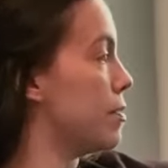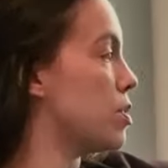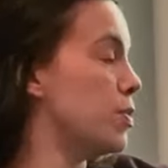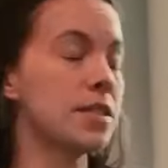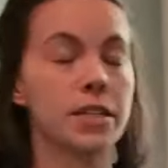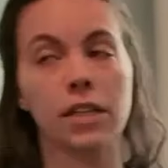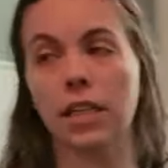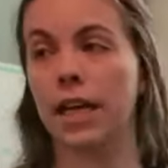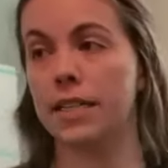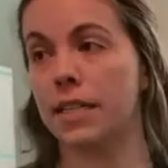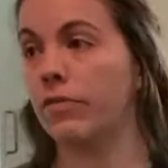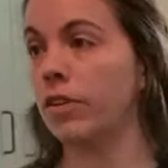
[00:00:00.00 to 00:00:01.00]
so we
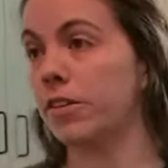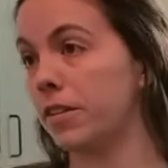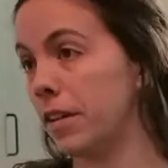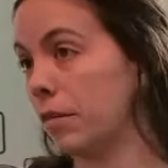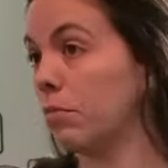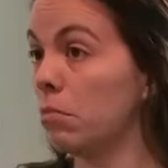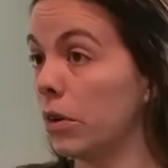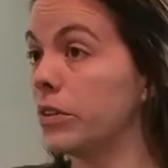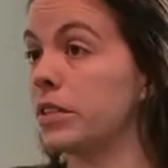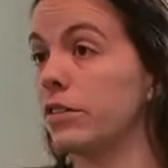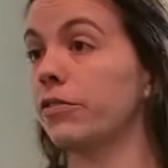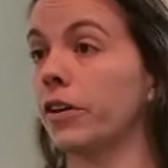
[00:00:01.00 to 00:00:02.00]
sterilize everything
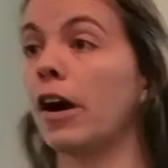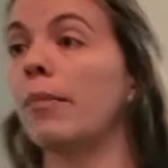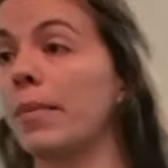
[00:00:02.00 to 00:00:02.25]
mostly for our